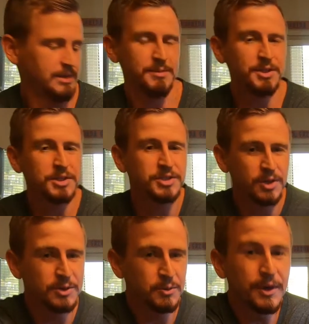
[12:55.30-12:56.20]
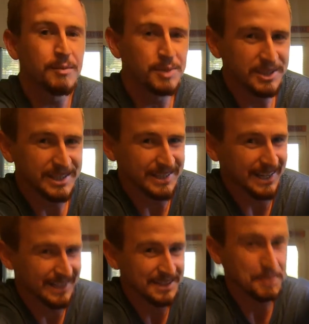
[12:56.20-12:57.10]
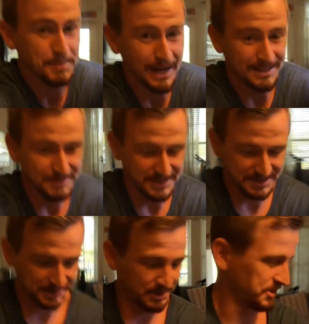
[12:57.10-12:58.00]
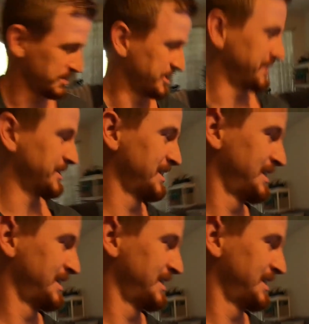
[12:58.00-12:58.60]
Let me just show you what I'm looking at the back of this enclosure here.